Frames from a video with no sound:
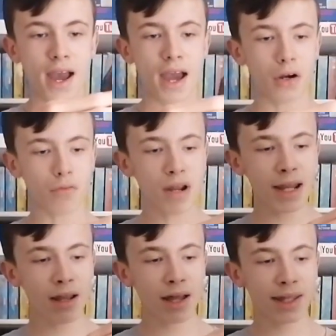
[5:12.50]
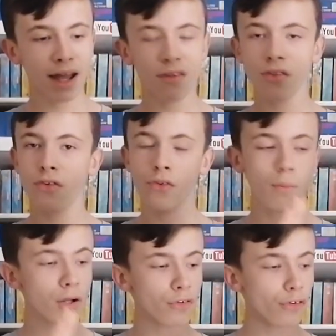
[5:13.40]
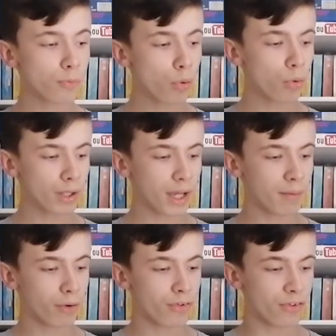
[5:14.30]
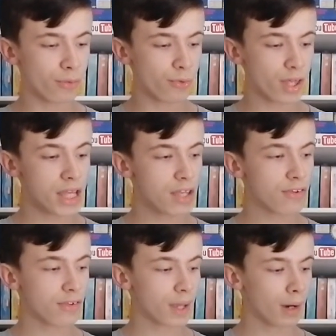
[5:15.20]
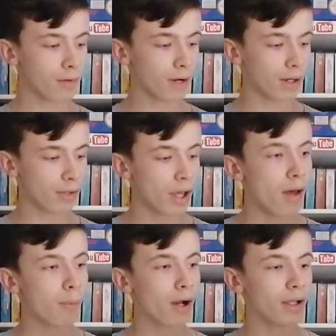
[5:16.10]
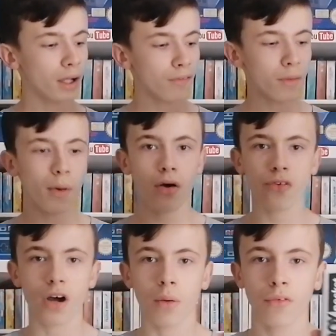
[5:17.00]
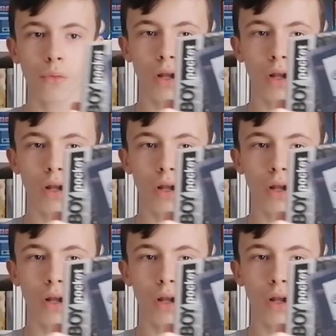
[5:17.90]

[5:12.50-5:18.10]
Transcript: And I really like how this is a much smaller Game Boy system, so easier to carry around. But I love the box art with all